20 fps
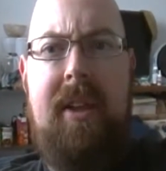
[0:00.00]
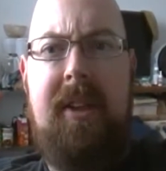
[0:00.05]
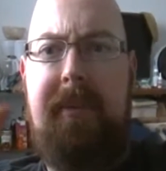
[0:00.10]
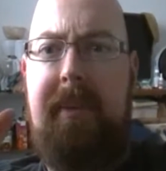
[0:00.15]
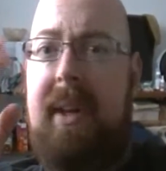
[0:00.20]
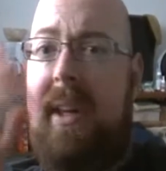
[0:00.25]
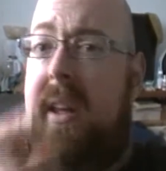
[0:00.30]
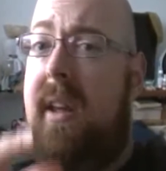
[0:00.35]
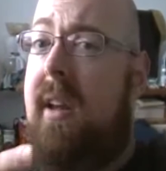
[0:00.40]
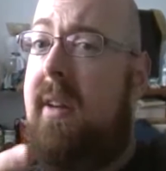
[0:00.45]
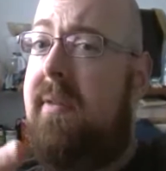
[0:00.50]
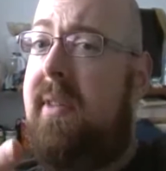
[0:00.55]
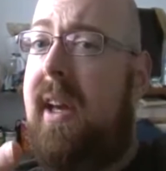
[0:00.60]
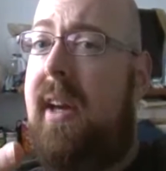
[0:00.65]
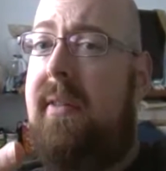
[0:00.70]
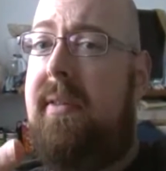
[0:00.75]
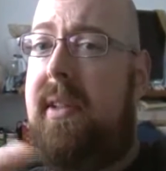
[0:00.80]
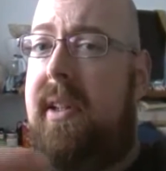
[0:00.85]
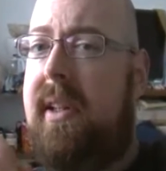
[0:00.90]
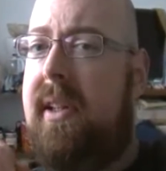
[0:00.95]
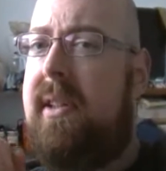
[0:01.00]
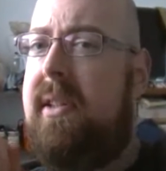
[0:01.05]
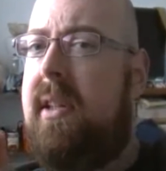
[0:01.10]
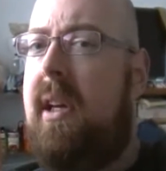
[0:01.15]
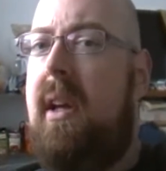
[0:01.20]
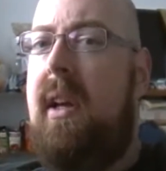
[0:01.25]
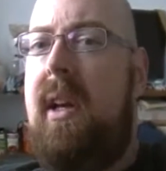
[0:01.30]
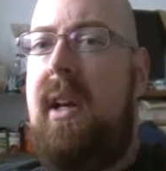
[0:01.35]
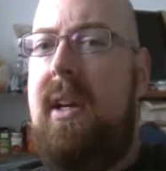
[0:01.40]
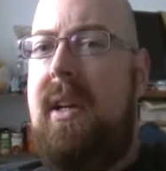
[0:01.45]
Speaking of
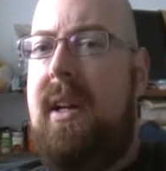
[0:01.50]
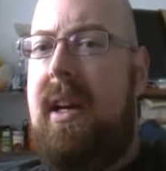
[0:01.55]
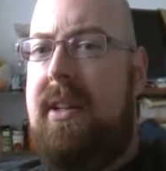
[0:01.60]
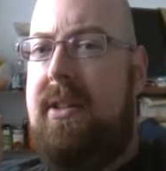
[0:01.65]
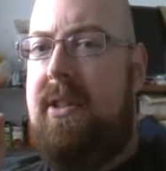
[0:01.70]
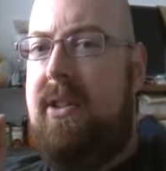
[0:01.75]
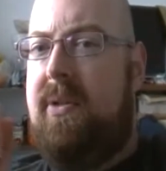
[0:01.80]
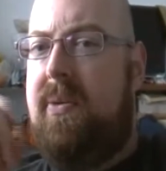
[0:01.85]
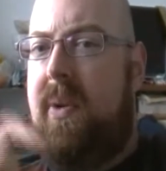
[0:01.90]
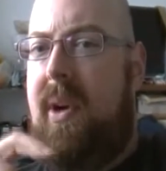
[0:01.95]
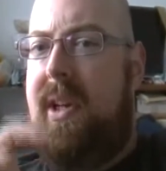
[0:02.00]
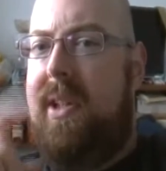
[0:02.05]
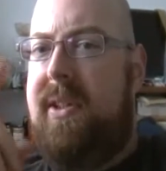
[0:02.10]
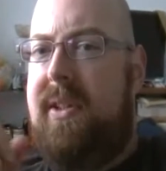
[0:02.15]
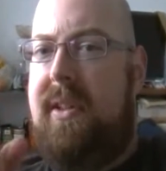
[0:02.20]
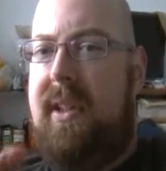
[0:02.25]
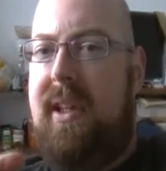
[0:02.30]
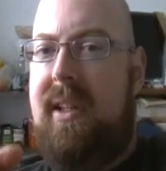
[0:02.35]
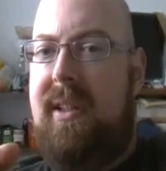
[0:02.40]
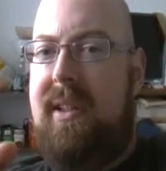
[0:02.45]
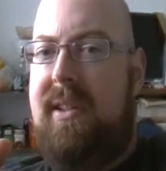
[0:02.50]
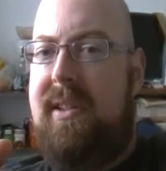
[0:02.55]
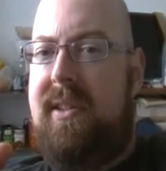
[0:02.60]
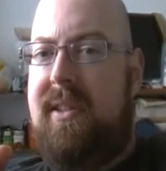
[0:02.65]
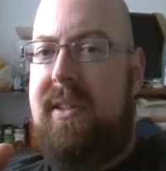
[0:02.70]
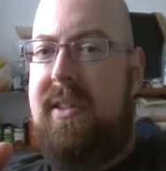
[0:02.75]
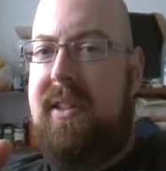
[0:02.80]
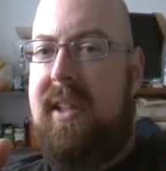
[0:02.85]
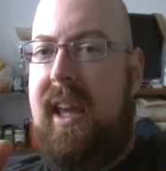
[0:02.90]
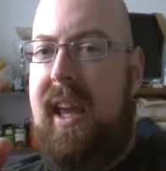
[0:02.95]
Netflix, I just watched
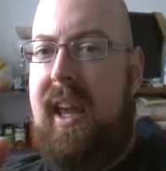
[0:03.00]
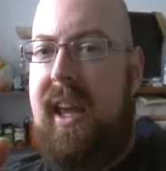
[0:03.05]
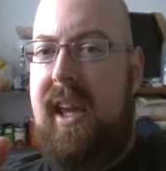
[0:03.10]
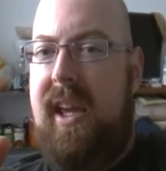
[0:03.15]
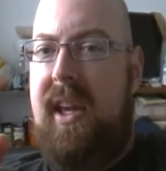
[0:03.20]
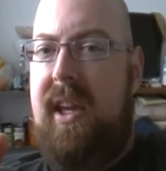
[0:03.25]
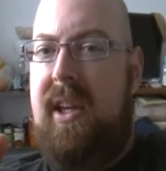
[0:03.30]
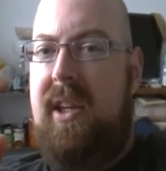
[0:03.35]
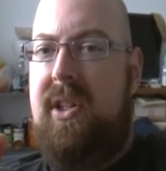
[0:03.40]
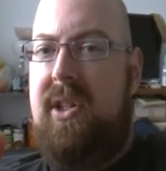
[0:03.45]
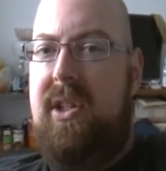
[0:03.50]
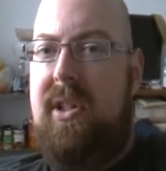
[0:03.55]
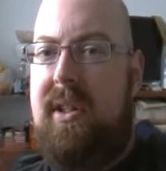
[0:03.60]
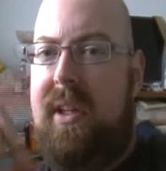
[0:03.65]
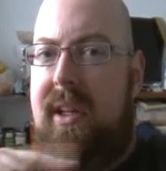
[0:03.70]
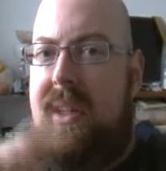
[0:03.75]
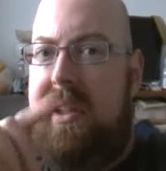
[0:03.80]
Nicolas Cage,